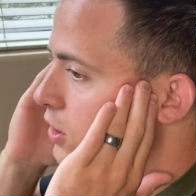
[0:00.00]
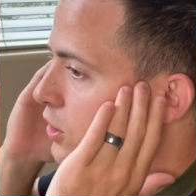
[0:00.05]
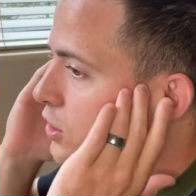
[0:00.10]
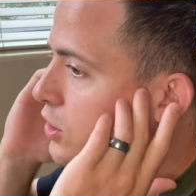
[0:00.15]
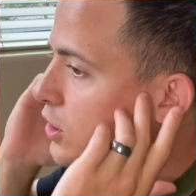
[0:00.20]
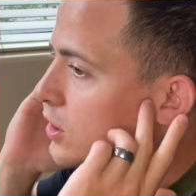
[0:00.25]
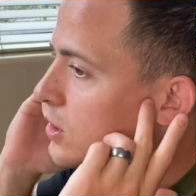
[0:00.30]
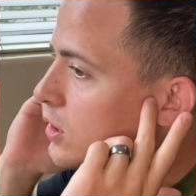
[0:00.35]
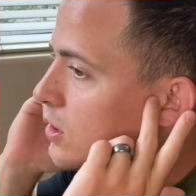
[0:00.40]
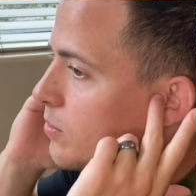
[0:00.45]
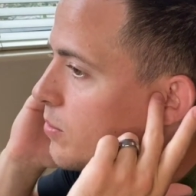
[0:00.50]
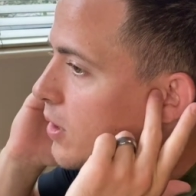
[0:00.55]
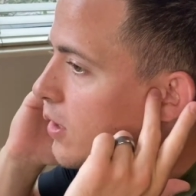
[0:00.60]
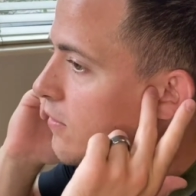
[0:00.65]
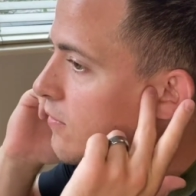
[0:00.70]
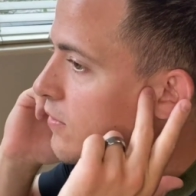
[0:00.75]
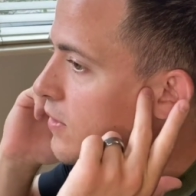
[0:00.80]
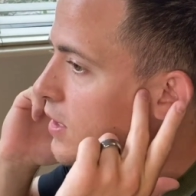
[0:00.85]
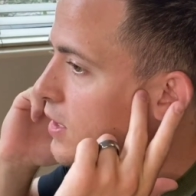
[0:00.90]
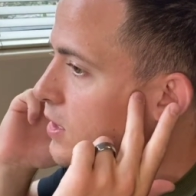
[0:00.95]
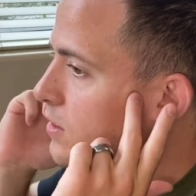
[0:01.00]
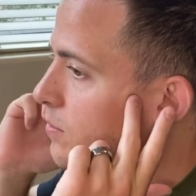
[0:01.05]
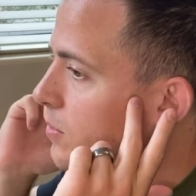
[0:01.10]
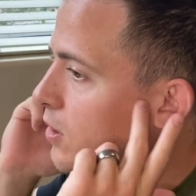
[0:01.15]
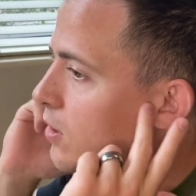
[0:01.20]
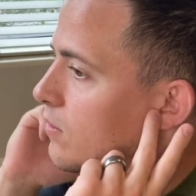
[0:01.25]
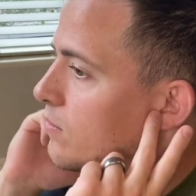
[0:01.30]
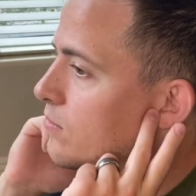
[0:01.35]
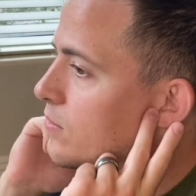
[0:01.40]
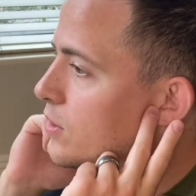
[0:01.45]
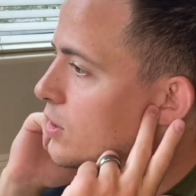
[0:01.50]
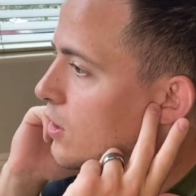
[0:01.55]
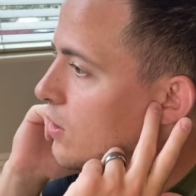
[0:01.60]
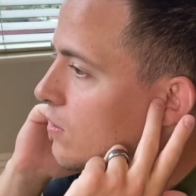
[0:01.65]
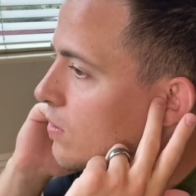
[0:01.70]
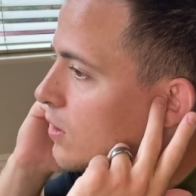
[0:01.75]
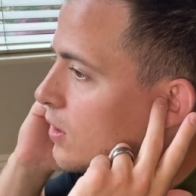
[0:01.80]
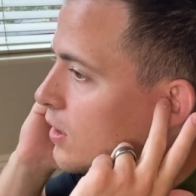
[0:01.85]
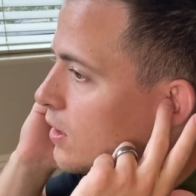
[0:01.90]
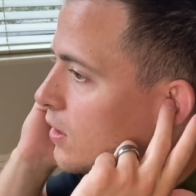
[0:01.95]
just above this bone. So
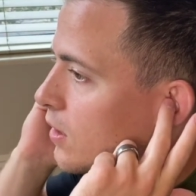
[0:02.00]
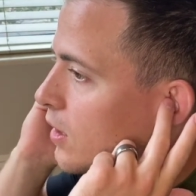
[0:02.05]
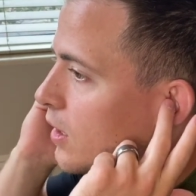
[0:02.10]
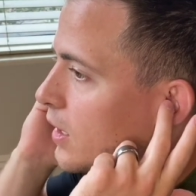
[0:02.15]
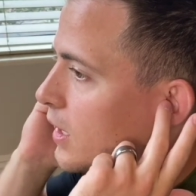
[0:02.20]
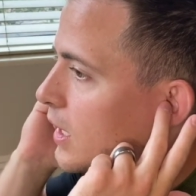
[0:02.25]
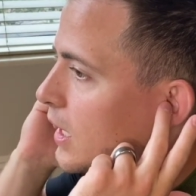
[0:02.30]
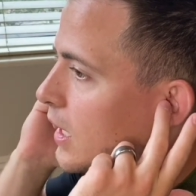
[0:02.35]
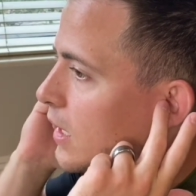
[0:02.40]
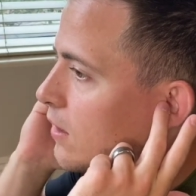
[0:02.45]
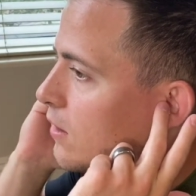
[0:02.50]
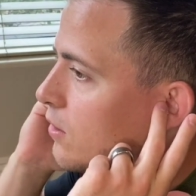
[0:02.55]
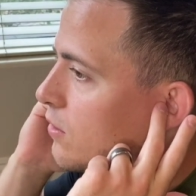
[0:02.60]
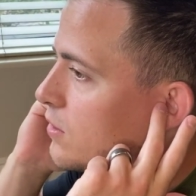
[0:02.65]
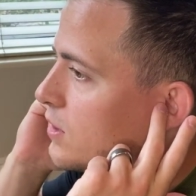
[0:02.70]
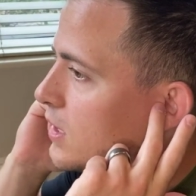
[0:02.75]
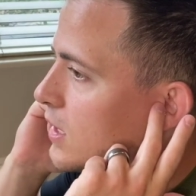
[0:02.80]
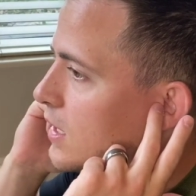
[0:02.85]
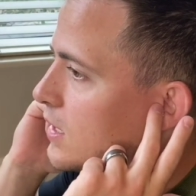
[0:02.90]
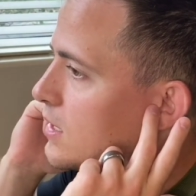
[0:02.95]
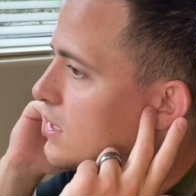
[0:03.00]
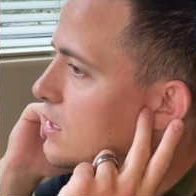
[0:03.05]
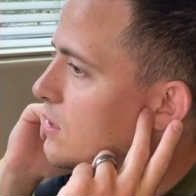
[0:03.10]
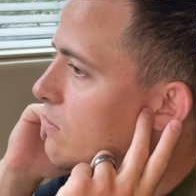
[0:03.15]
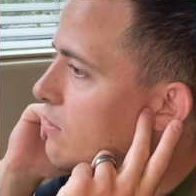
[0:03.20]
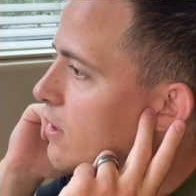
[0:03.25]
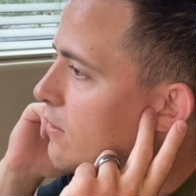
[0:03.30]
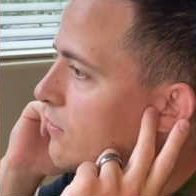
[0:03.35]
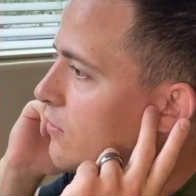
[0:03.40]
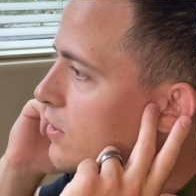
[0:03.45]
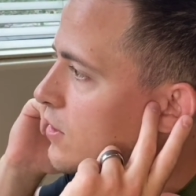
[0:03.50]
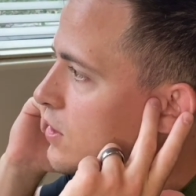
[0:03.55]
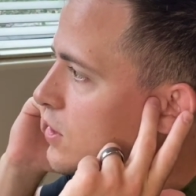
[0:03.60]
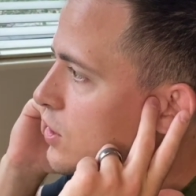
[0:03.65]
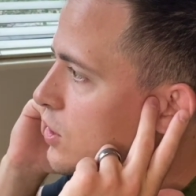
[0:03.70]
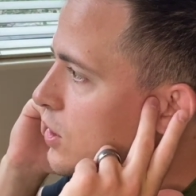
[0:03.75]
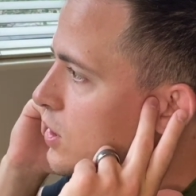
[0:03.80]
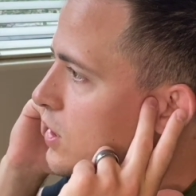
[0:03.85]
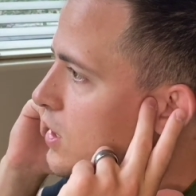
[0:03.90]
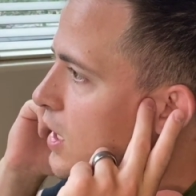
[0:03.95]
again, using this as a reference,
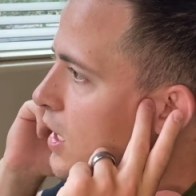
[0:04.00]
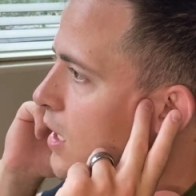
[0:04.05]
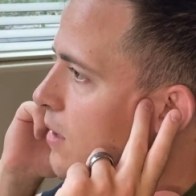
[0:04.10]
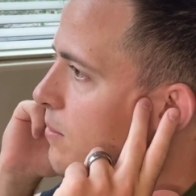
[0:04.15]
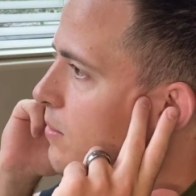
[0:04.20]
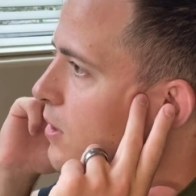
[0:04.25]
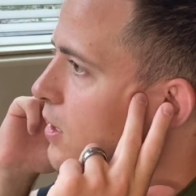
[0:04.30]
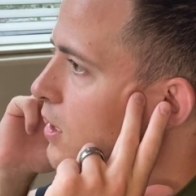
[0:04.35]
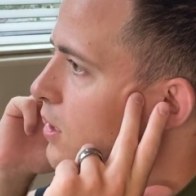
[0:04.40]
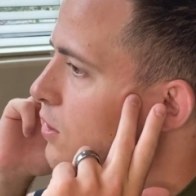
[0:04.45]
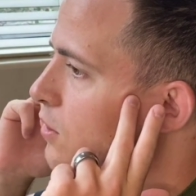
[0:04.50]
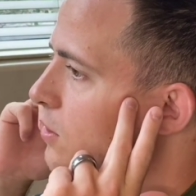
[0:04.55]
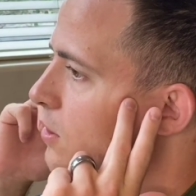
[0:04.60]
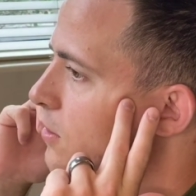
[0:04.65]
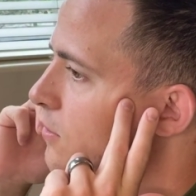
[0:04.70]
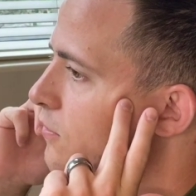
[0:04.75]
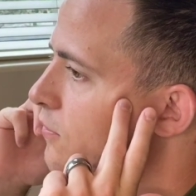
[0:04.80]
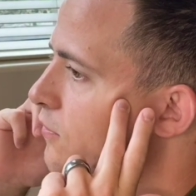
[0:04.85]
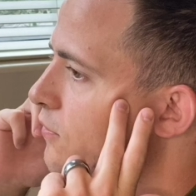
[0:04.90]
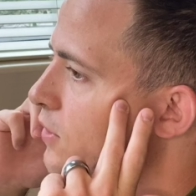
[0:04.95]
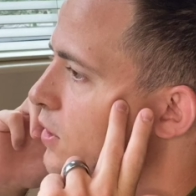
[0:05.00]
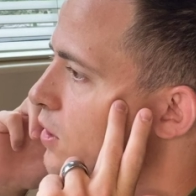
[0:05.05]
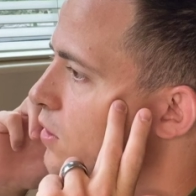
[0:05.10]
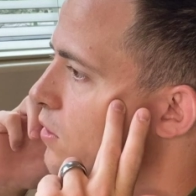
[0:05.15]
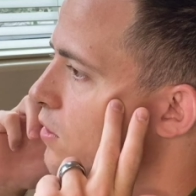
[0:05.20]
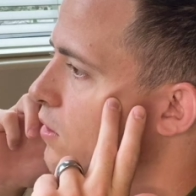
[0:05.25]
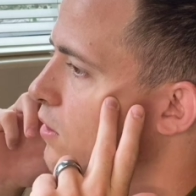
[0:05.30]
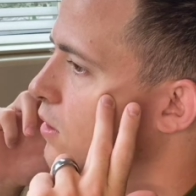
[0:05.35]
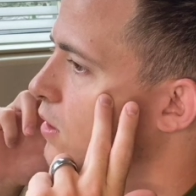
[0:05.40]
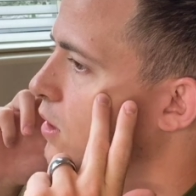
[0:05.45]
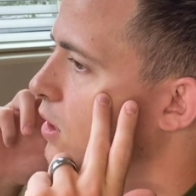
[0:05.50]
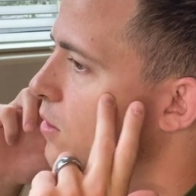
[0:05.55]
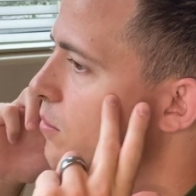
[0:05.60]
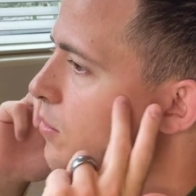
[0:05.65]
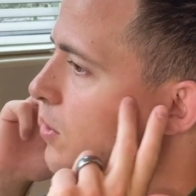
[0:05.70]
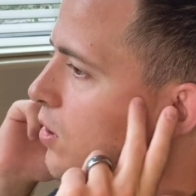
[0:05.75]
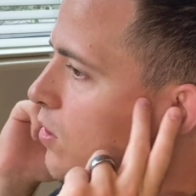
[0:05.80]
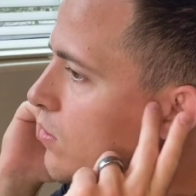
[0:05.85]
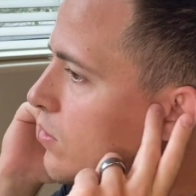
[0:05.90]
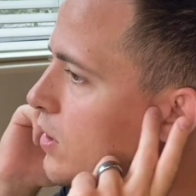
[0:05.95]
just up, you're going to feel a
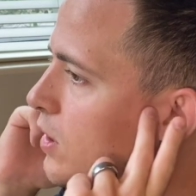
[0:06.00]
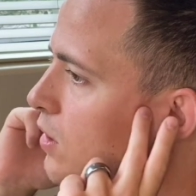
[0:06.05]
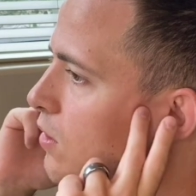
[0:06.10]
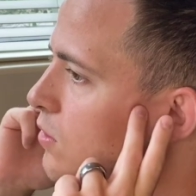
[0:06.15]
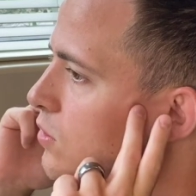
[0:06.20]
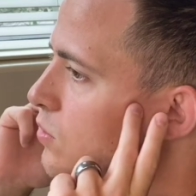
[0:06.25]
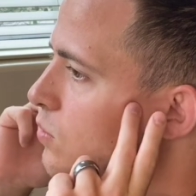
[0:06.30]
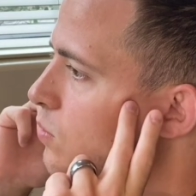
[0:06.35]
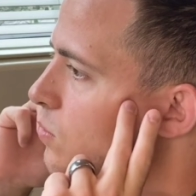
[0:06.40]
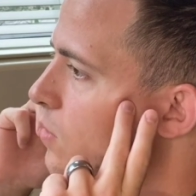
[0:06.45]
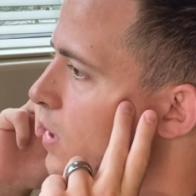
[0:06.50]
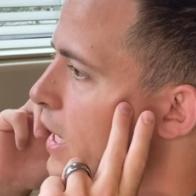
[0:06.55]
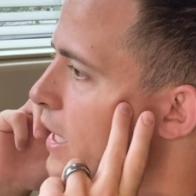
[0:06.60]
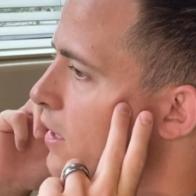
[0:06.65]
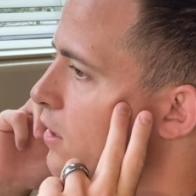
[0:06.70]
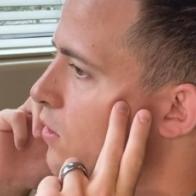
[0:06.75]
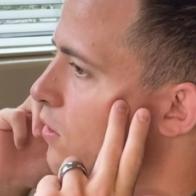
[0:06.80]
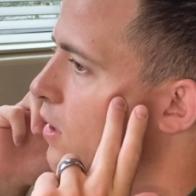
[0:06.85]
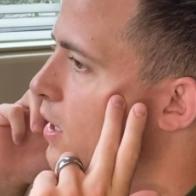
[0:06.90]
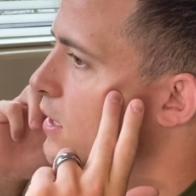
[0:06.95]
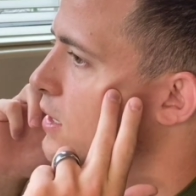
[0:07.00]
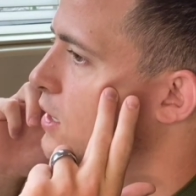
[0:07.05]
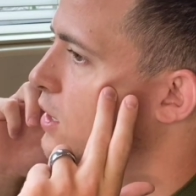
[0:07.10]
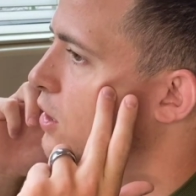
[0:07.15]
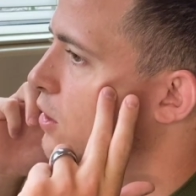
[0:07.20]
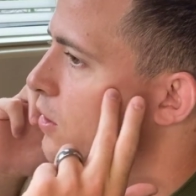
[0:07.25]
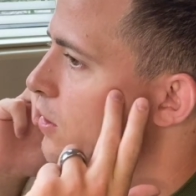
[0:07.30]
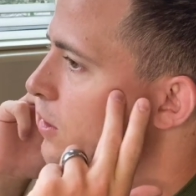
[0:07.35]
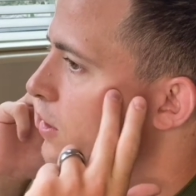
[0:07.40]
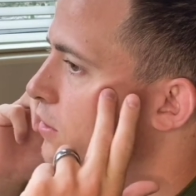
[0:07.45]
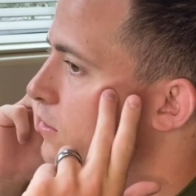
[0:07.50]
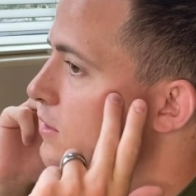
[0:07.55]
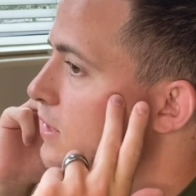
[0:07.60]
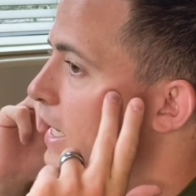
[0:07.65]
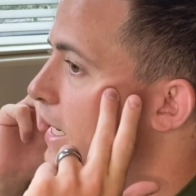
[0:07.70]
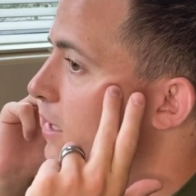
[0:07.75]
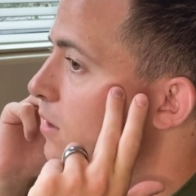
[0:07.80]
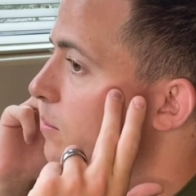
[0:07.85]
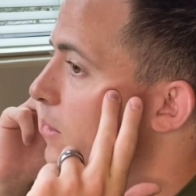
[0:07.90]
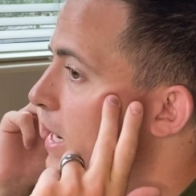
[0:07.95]
bone that goes right across here, your
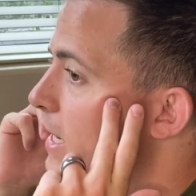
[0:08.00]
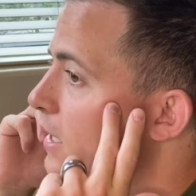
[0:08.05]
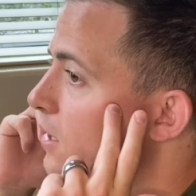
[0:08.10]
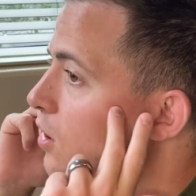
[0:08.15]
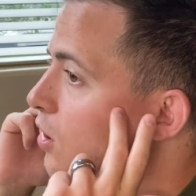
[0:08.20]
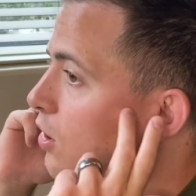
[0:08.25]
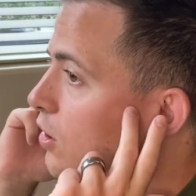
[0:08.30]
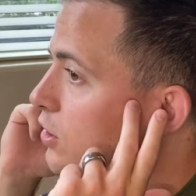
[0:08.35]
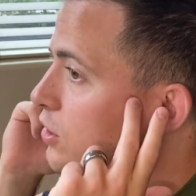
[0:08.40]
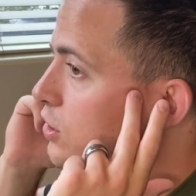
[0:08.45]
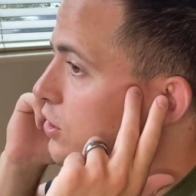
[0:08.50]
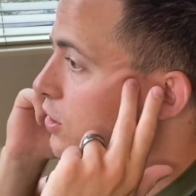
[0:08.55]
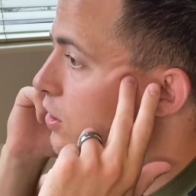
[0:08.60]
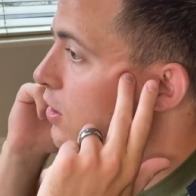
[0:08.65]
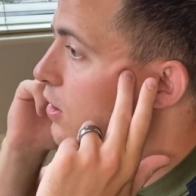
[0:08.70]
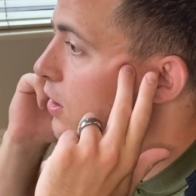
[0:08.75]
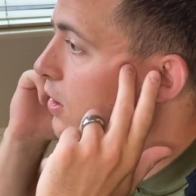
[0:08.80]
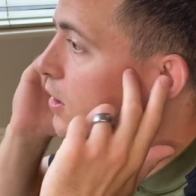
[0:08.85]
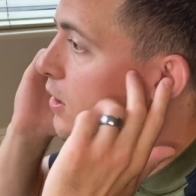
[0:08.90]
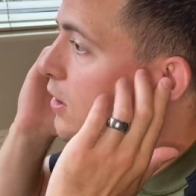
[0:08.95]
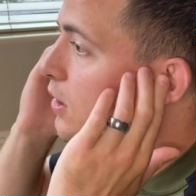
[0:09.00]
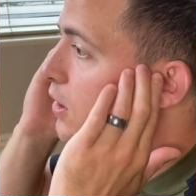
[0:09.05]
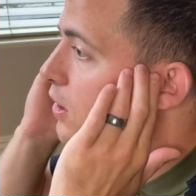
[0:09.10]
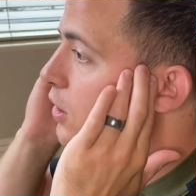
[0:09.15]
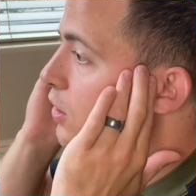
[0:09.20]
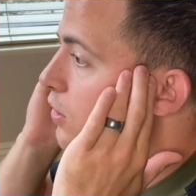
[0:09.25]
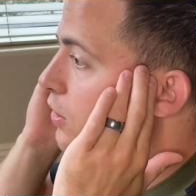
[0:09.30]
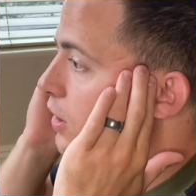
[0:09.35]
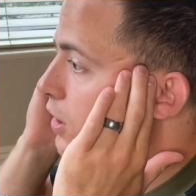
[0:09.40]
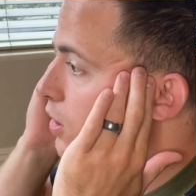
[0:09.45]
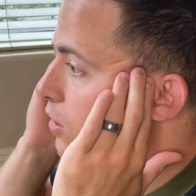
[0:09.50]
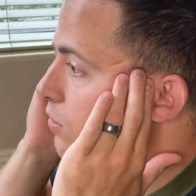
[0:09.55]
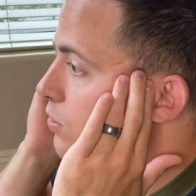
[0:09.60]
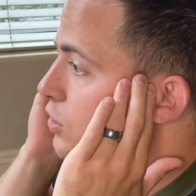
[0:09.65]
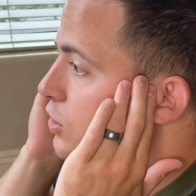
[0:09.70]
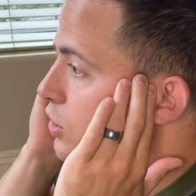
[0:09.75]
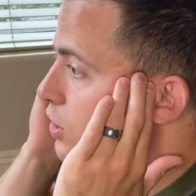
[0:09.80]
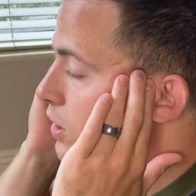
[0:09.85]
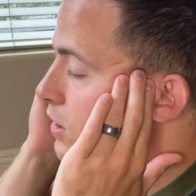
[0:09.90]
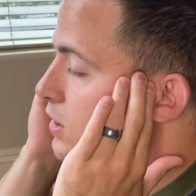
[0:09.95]
zygomatic arch. You're going to go
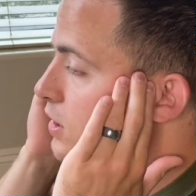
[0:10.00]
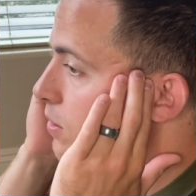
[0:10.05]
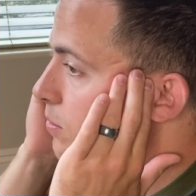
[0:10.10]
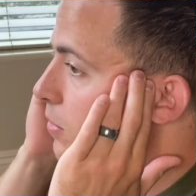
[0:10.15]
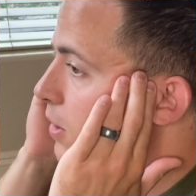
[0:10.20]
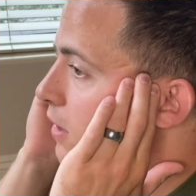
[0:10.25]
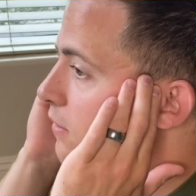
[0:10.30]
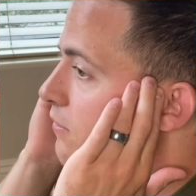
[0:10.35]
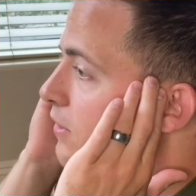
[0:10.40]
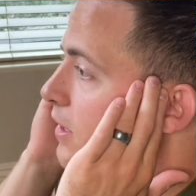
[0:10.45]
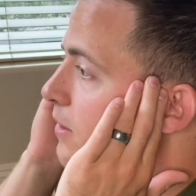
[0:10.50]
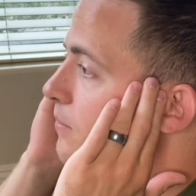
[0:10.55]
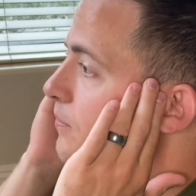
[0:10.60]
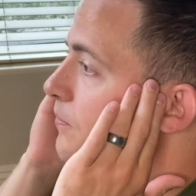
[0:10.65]
just above it,